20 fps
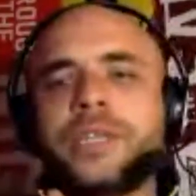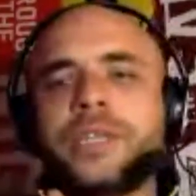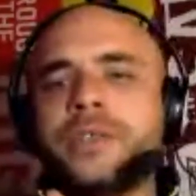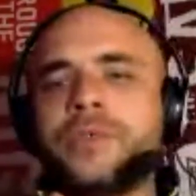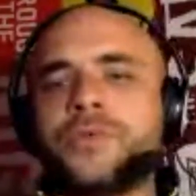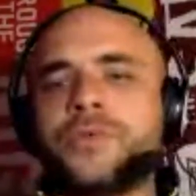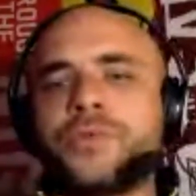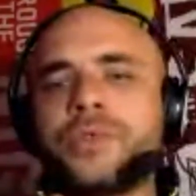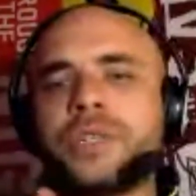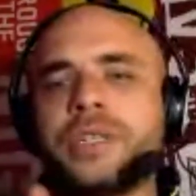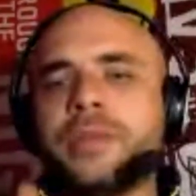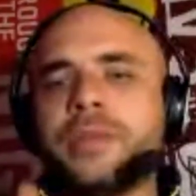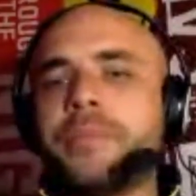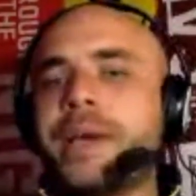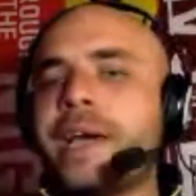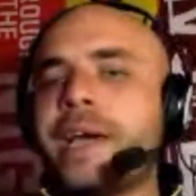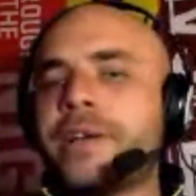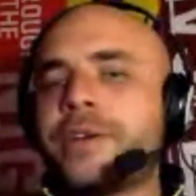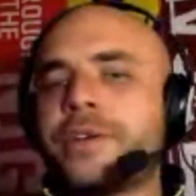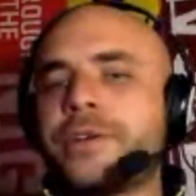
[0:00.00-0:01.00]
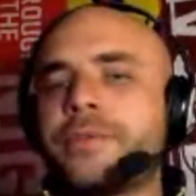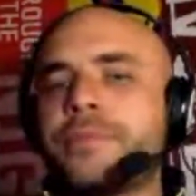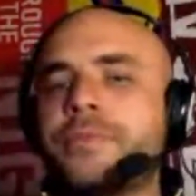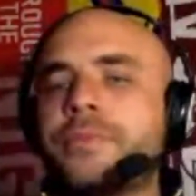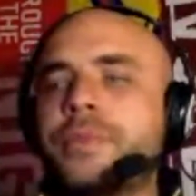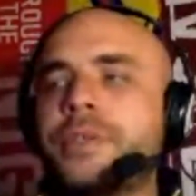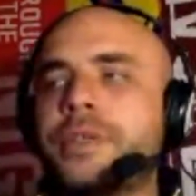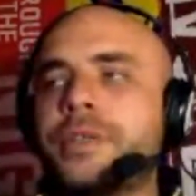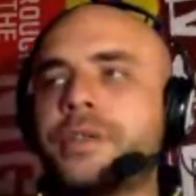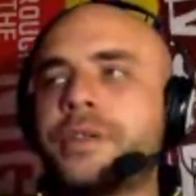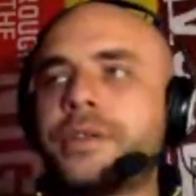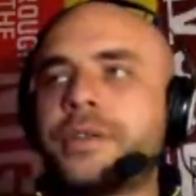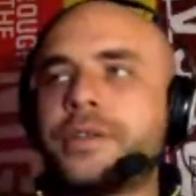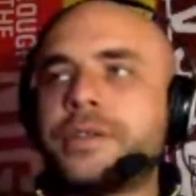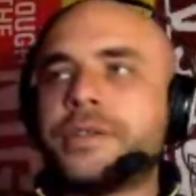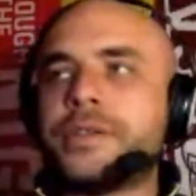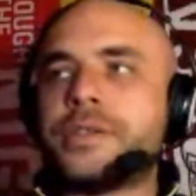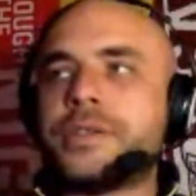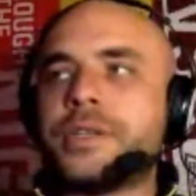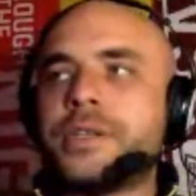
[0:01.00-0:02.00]
that didn't really matter
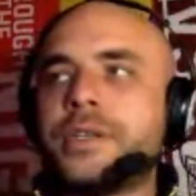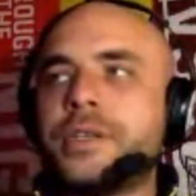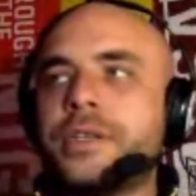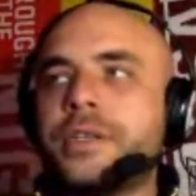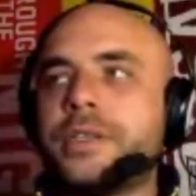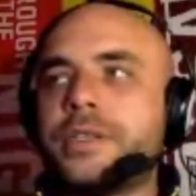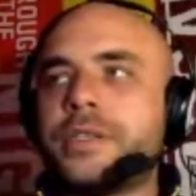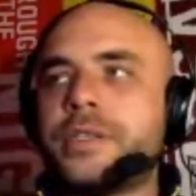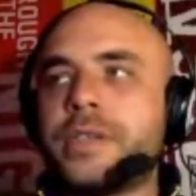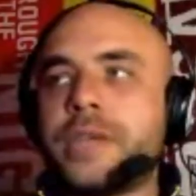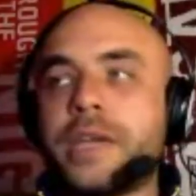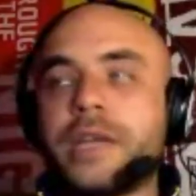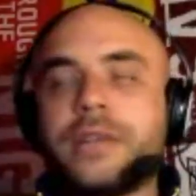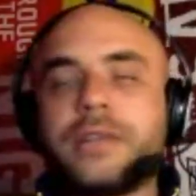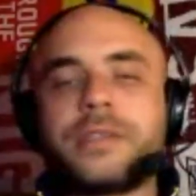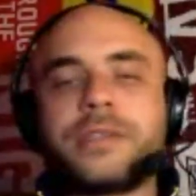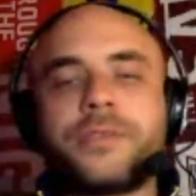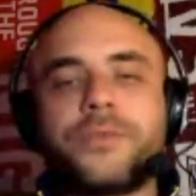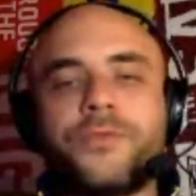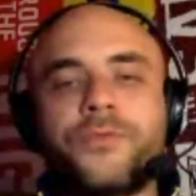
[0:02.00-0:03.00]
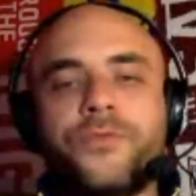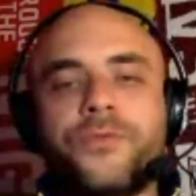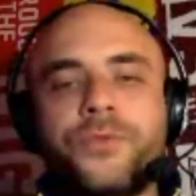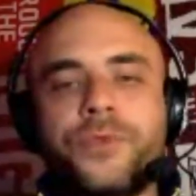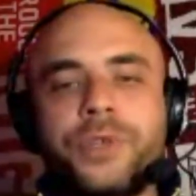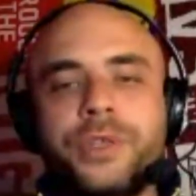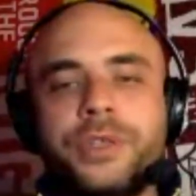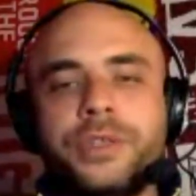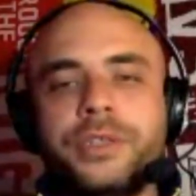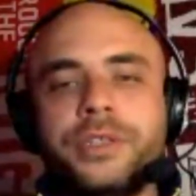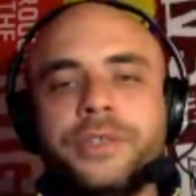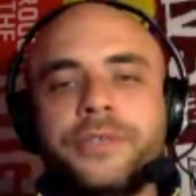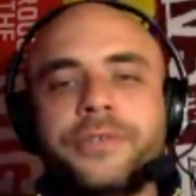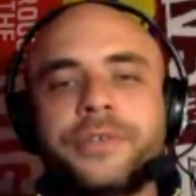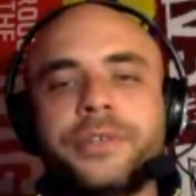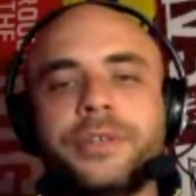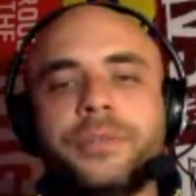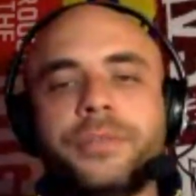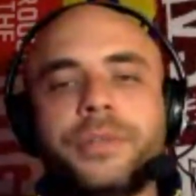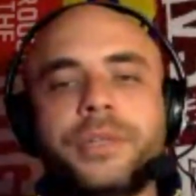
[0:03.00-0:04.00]
because Seattle is a really
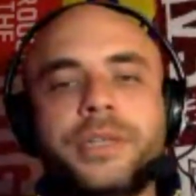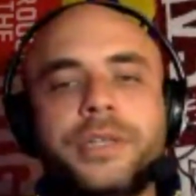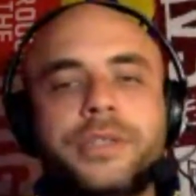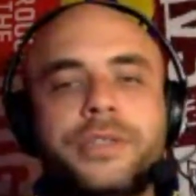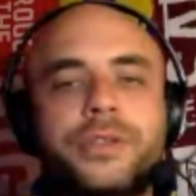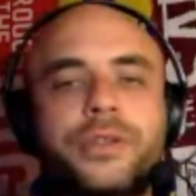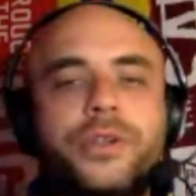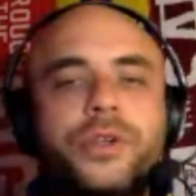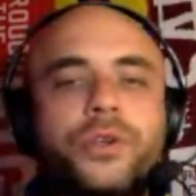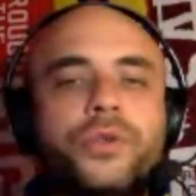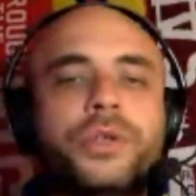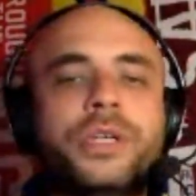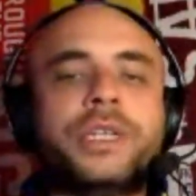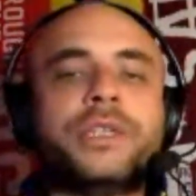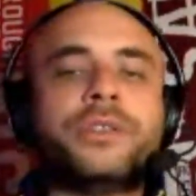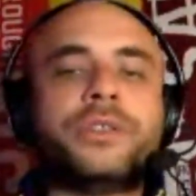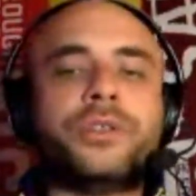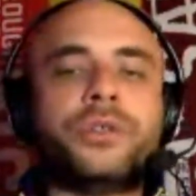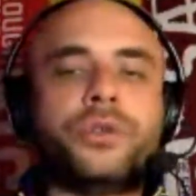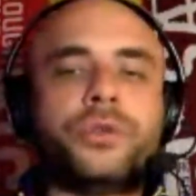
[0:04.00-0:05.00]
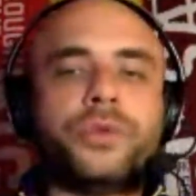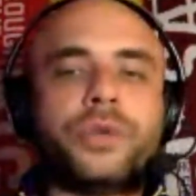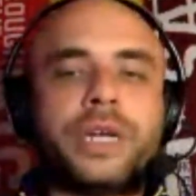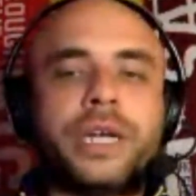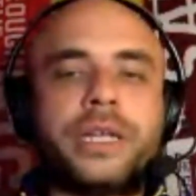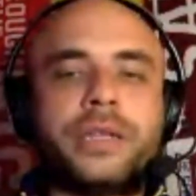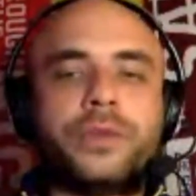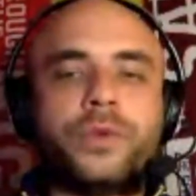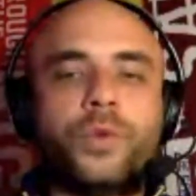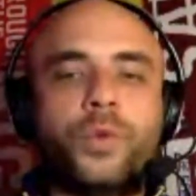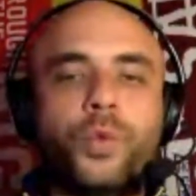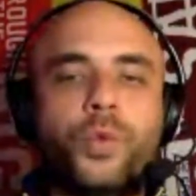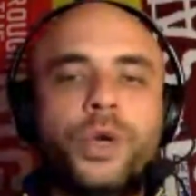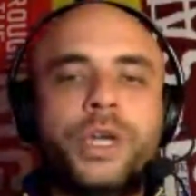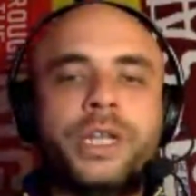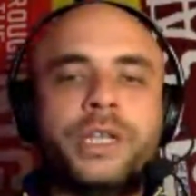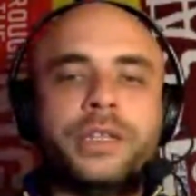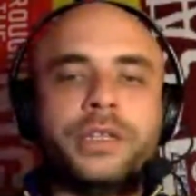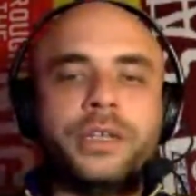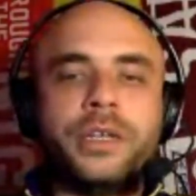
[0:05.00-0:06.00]
difficult place to go into and
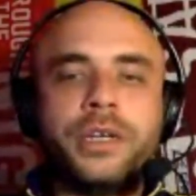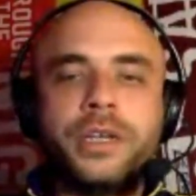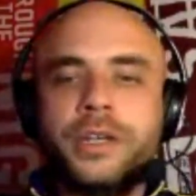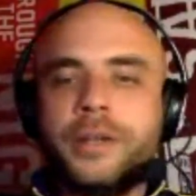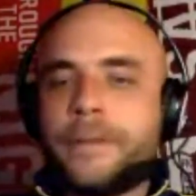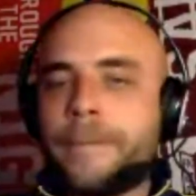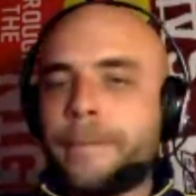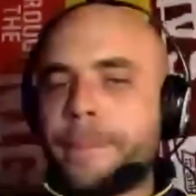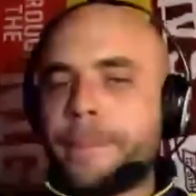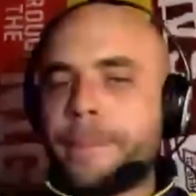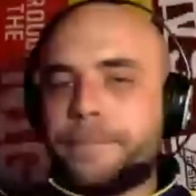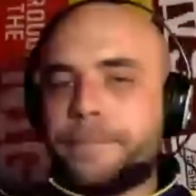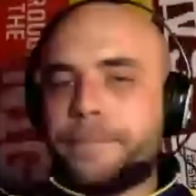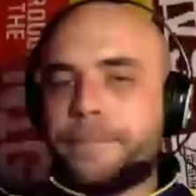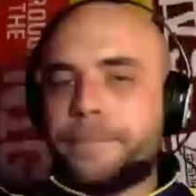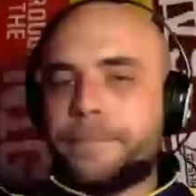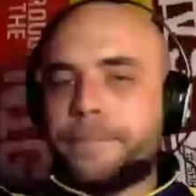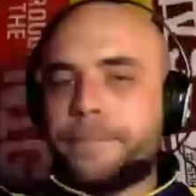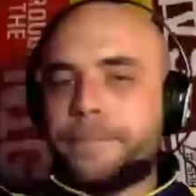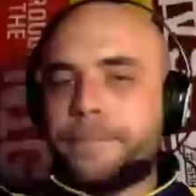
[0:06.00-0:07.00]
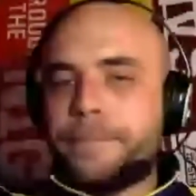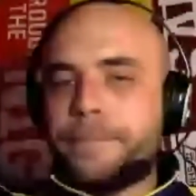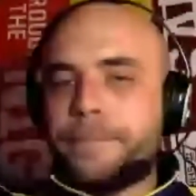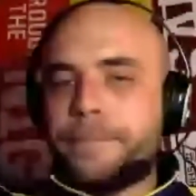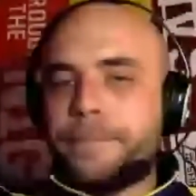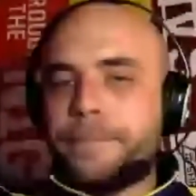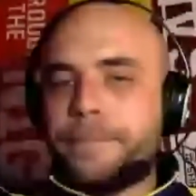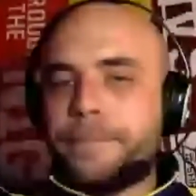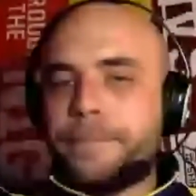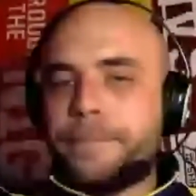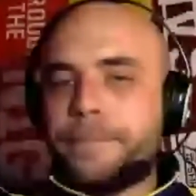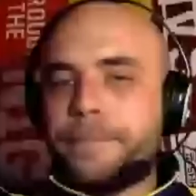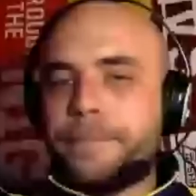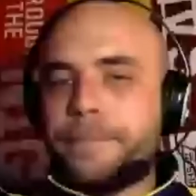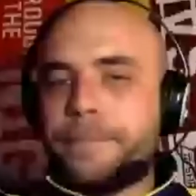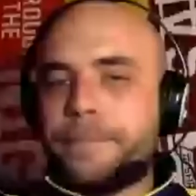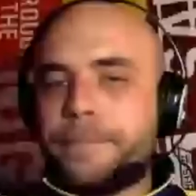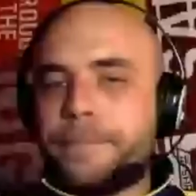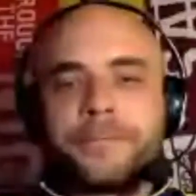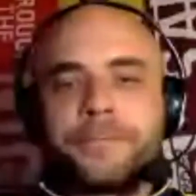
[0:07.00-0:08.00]
win, no matter who's
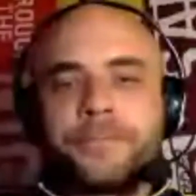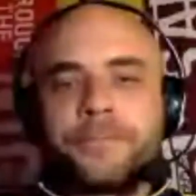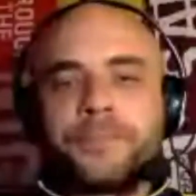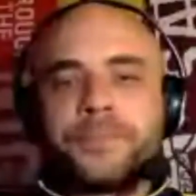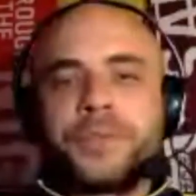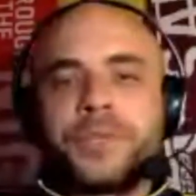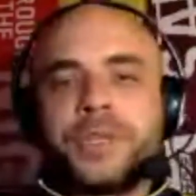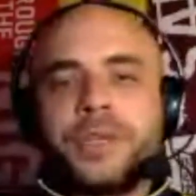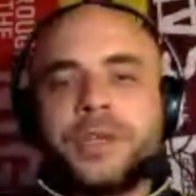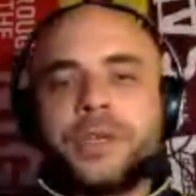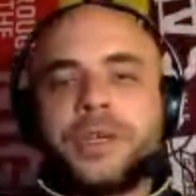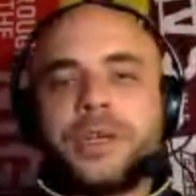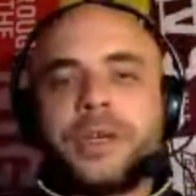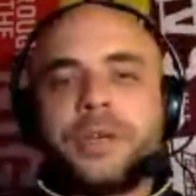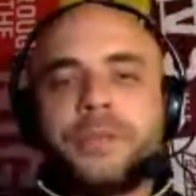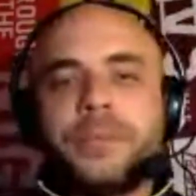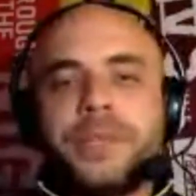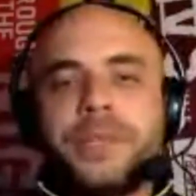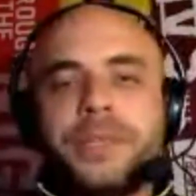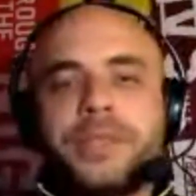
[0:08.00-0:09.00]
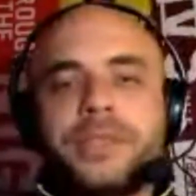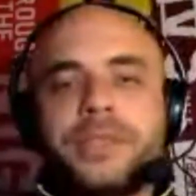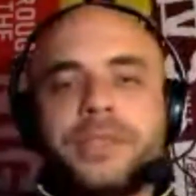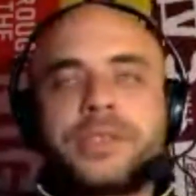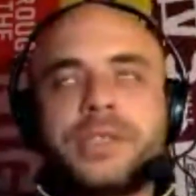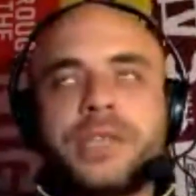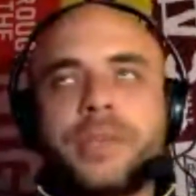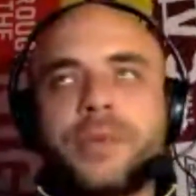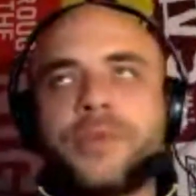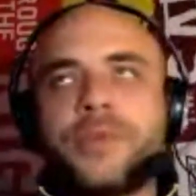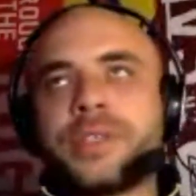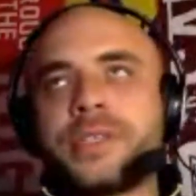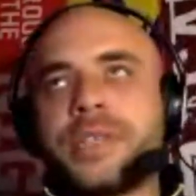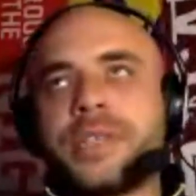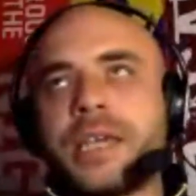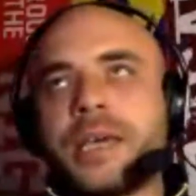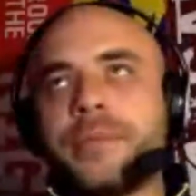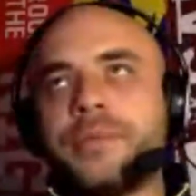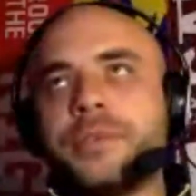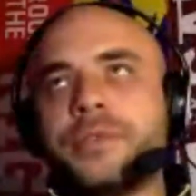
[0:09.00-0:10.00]
playing. And some of us
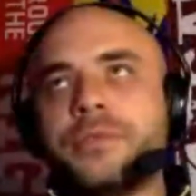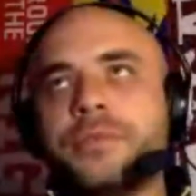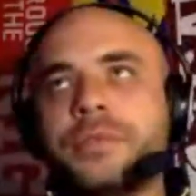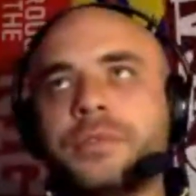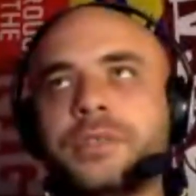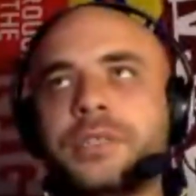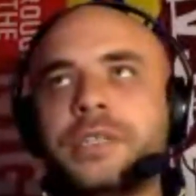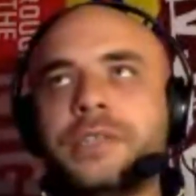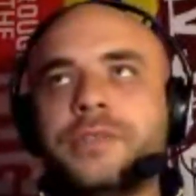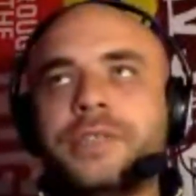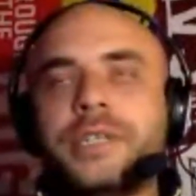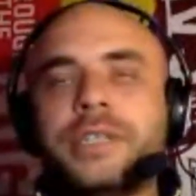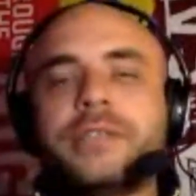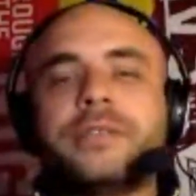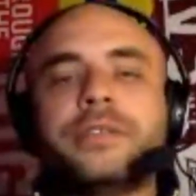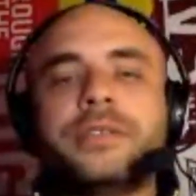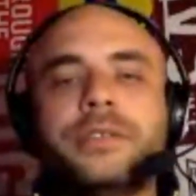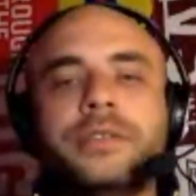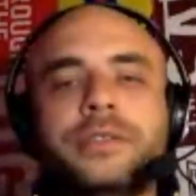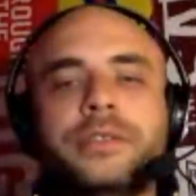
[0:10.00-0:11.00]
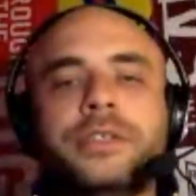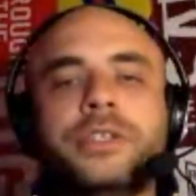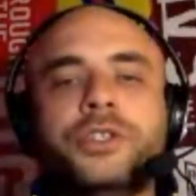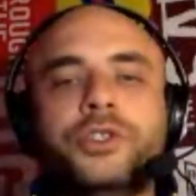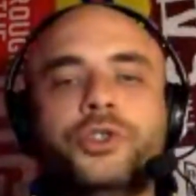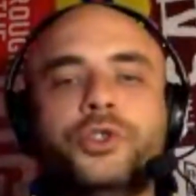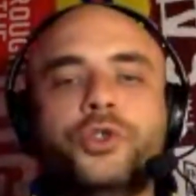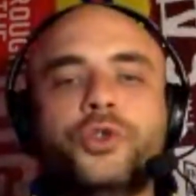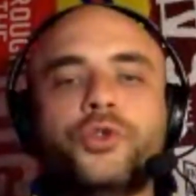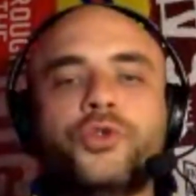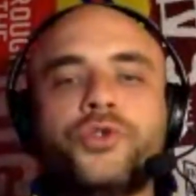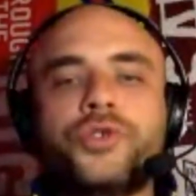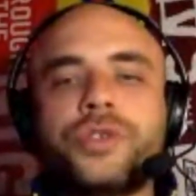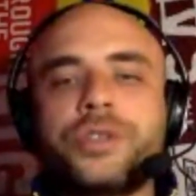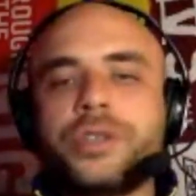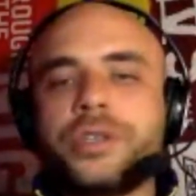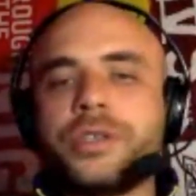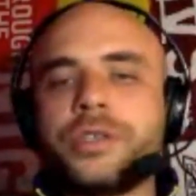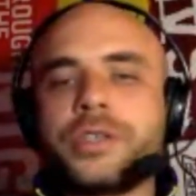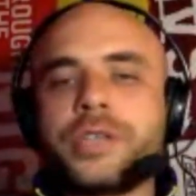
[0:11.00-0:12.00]
happen to believe that
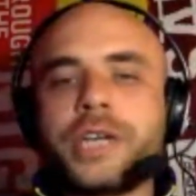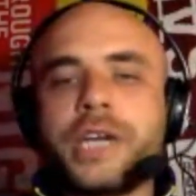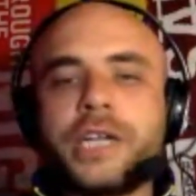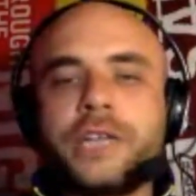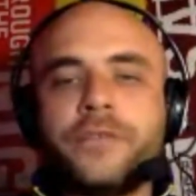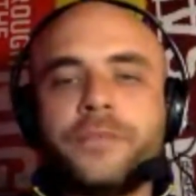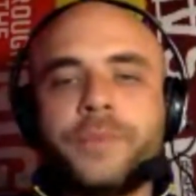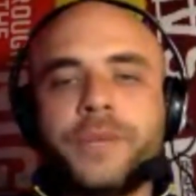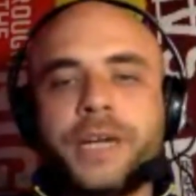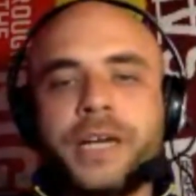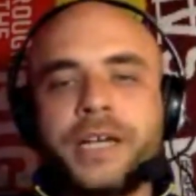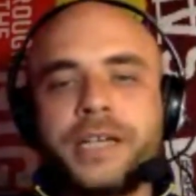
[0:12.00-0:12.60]
Deuce is kind of